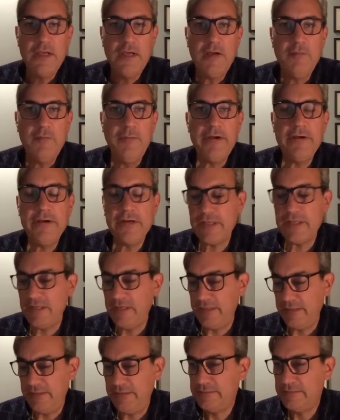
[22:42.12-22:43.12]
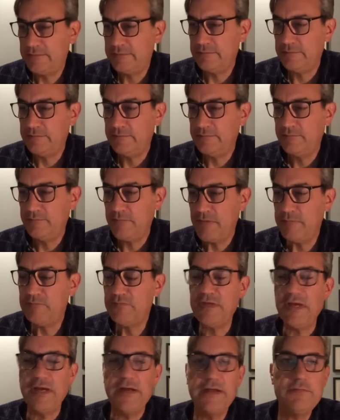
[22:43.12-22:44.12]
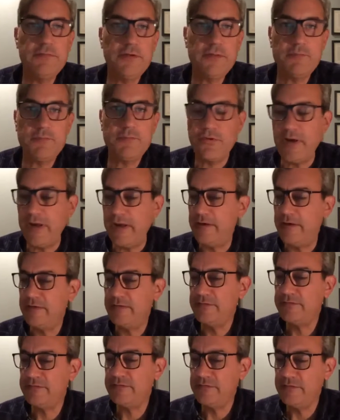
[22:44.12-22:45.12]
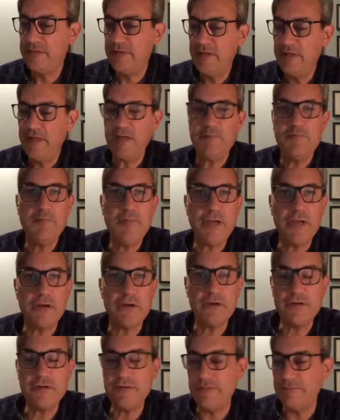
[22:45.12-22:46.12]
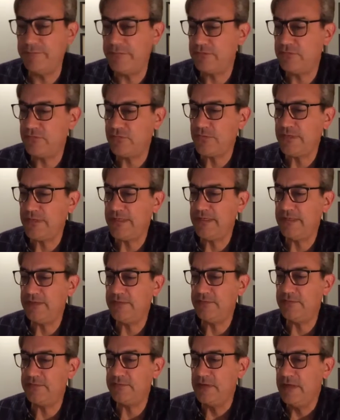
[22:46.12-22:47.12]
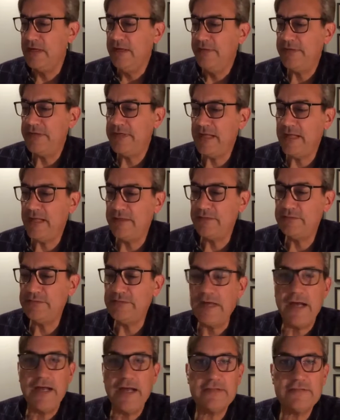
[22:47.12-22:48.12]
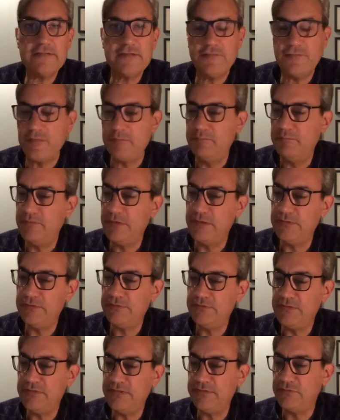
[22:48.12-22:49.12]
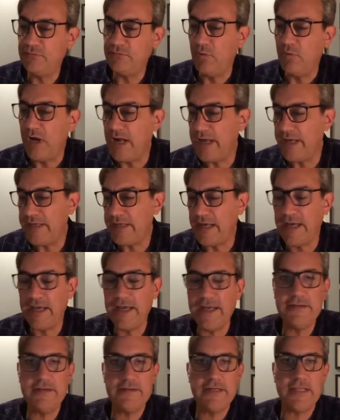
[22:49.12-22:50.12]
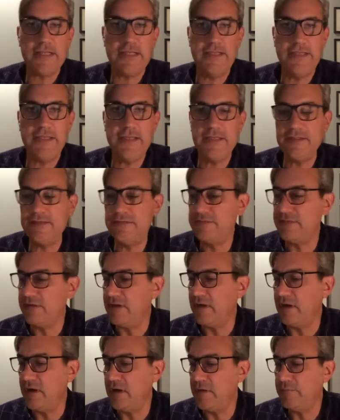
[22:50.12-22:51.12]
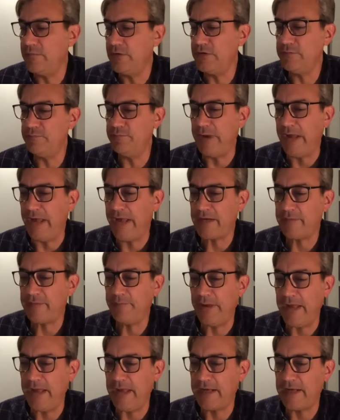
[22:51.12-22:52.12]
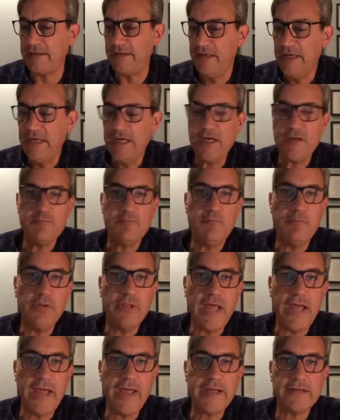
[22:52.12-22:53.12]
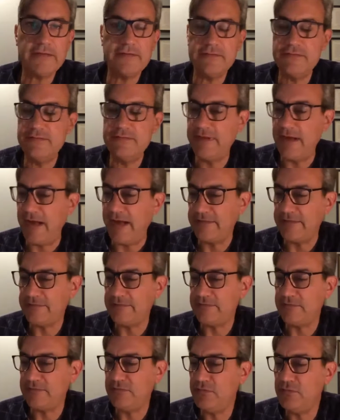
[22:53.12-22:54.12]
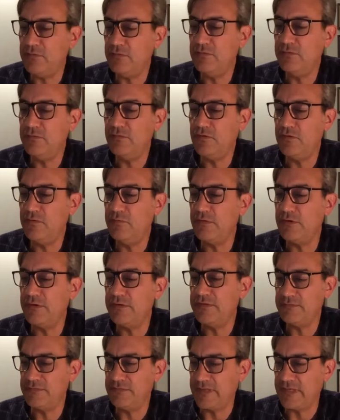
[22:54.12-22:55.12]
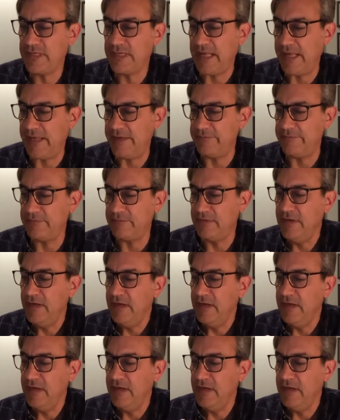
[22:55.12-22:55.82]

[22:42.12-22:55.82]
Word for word: America, I'm done with prayers and mirrored vitrines, the yellow dots of emojis wide eyed on a kid's armored backpack, and black dots too numerous to count